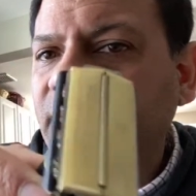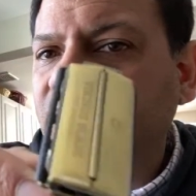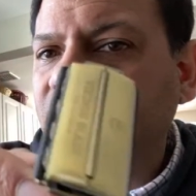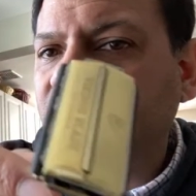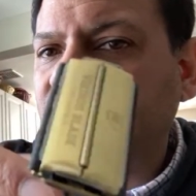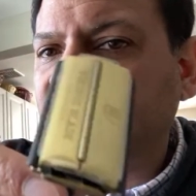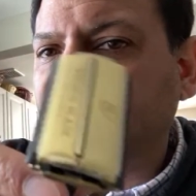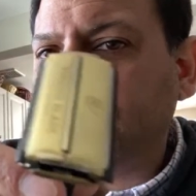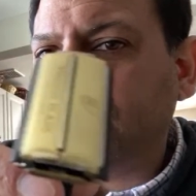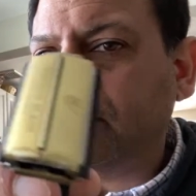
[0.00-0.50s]

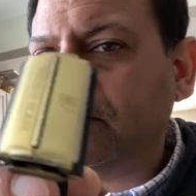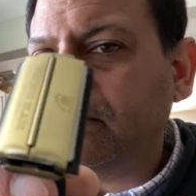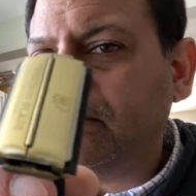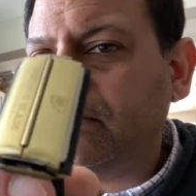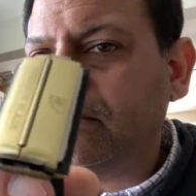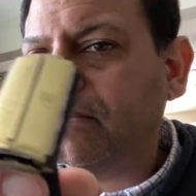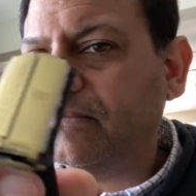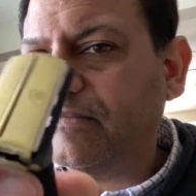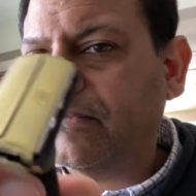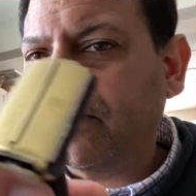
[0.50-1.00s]
Look,
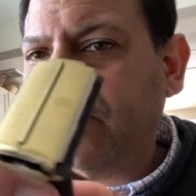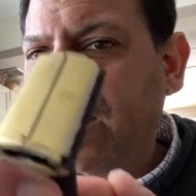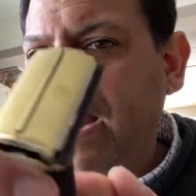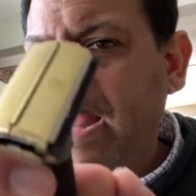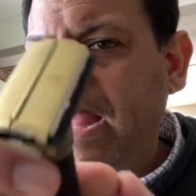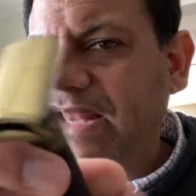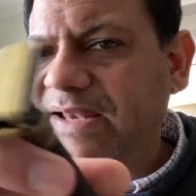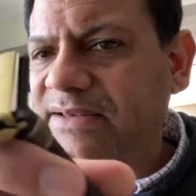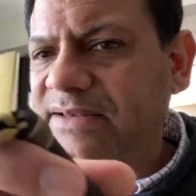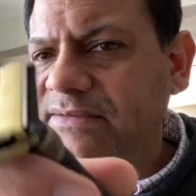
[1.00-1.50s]

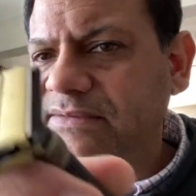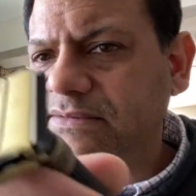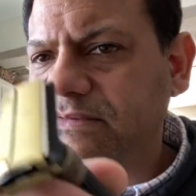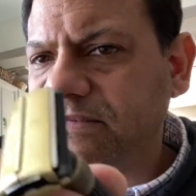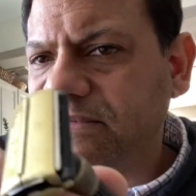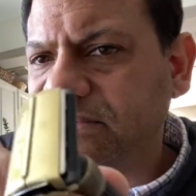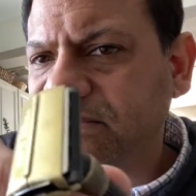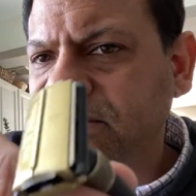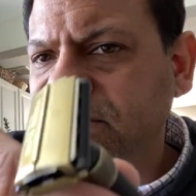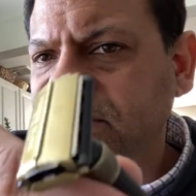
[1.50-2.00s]
flat
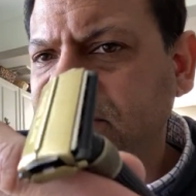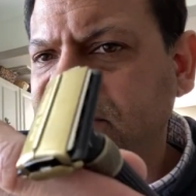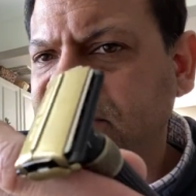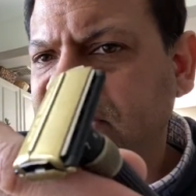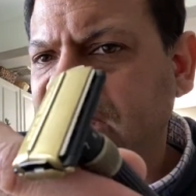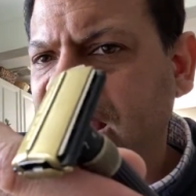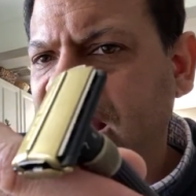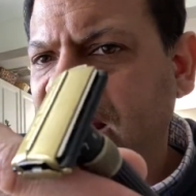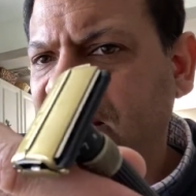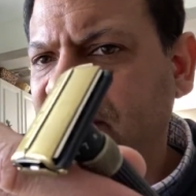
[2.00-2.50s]
and
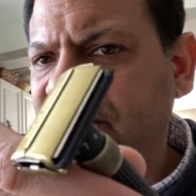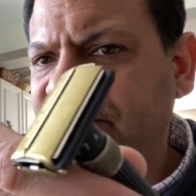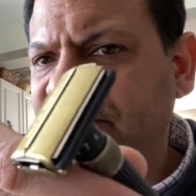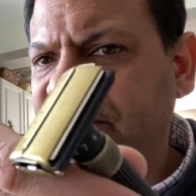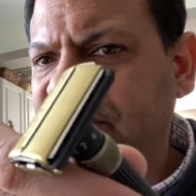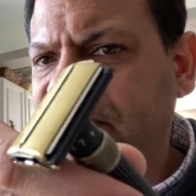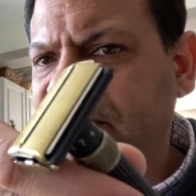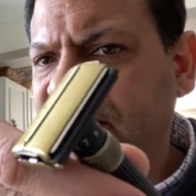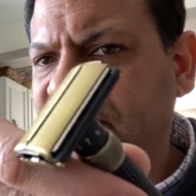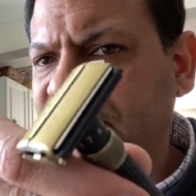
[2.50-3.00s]
scalloped.